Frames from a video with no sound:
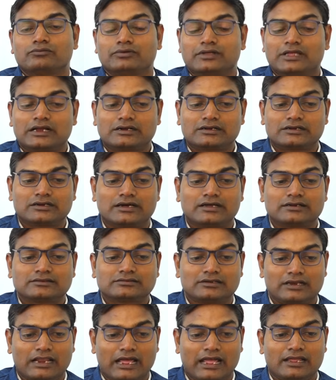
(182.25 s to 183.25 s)
factors
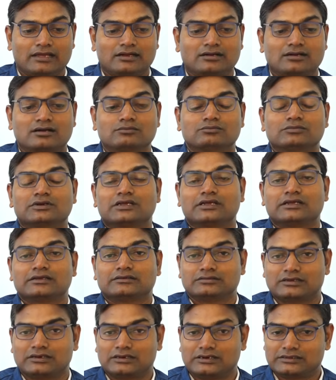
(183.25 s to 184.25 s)
like
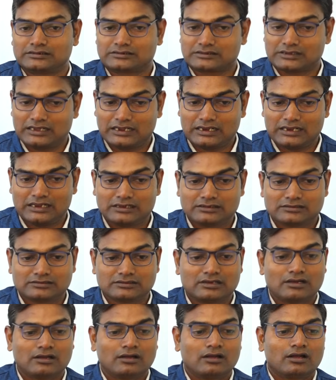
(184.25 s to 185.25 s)
communication skills,
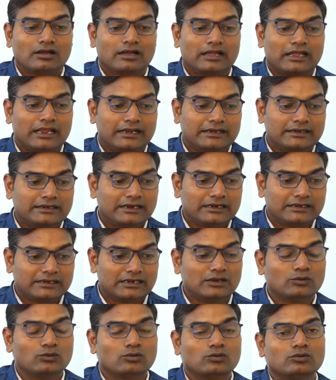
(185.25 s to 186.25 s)

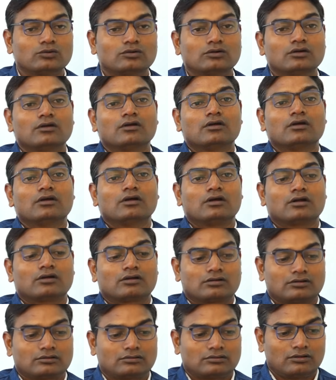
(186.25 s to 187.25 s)
attitude,
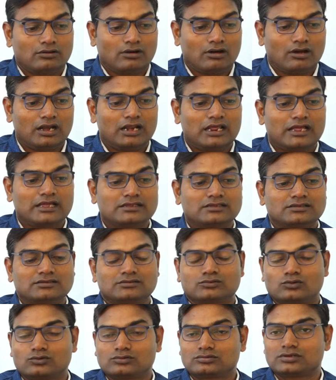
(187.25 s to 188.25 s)
knowledge,
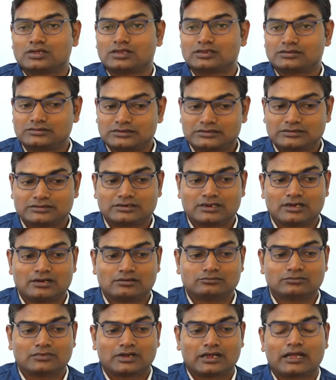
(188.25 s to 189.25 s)
social
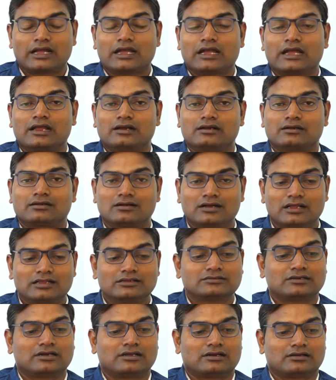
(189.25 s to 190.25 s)
system, and
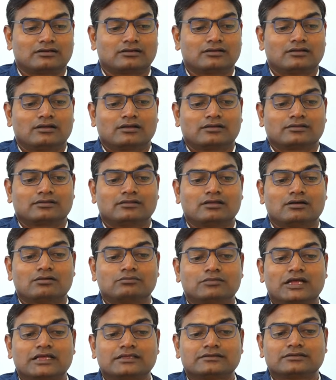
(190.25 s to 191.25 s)
culture. The
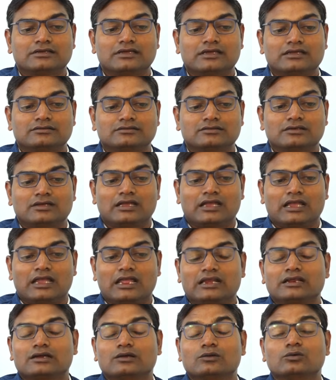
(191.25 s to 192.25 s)
message
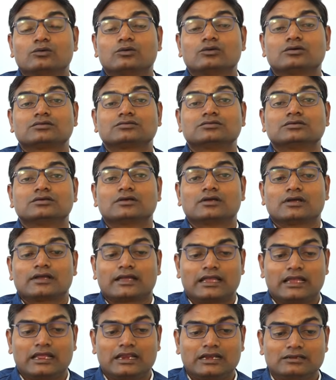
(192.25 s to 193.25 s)
includes
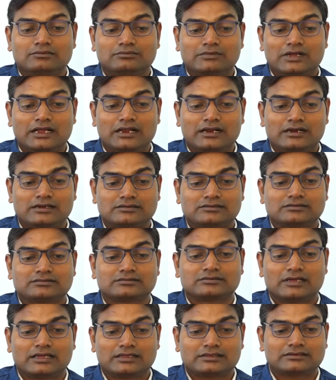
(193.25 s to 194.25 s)
elements
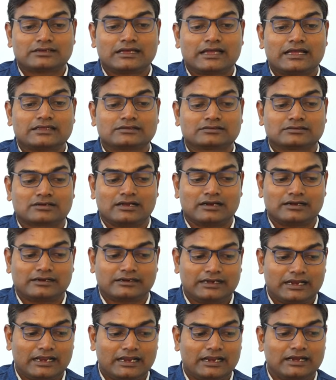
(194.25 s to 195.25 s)
such as
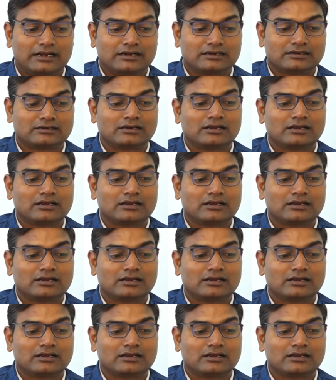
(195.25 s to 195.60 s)
content,